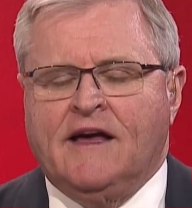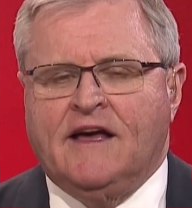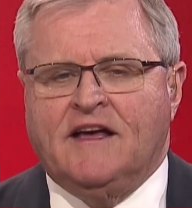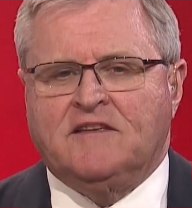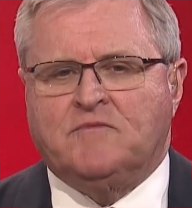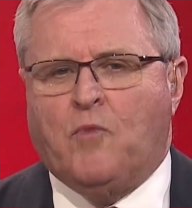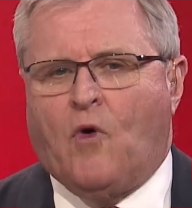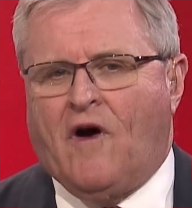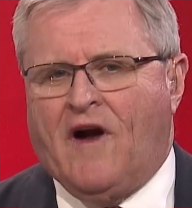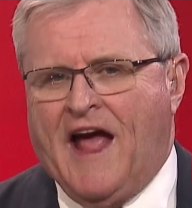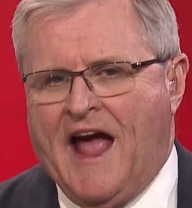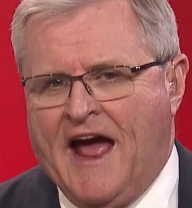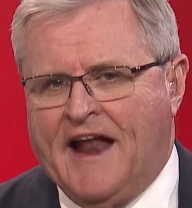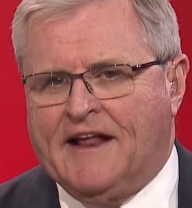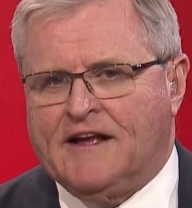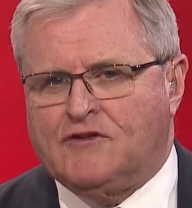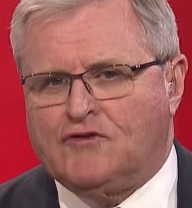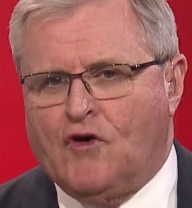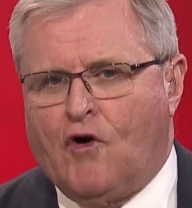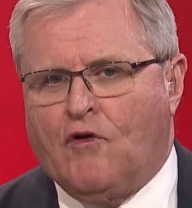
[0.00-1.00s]
is more
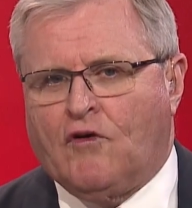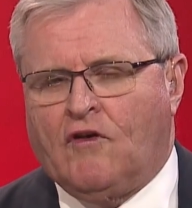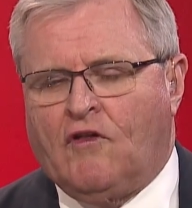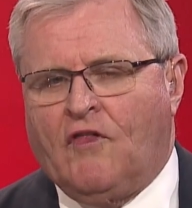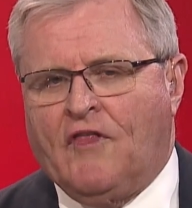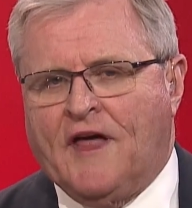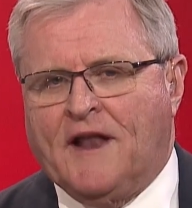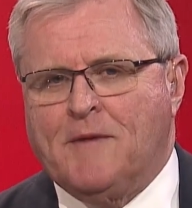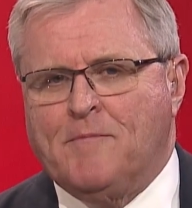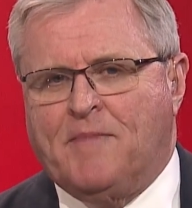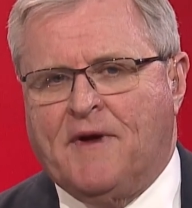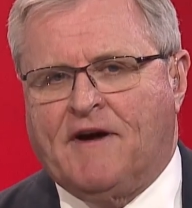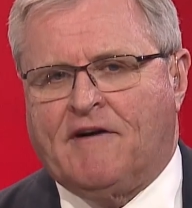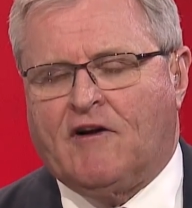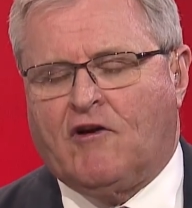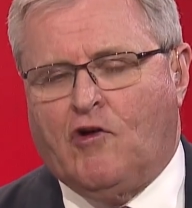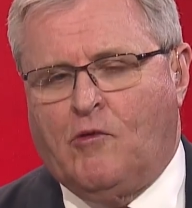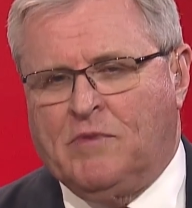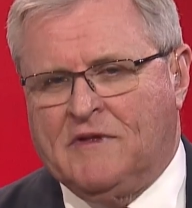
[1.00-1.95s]
anecdotal than empirical.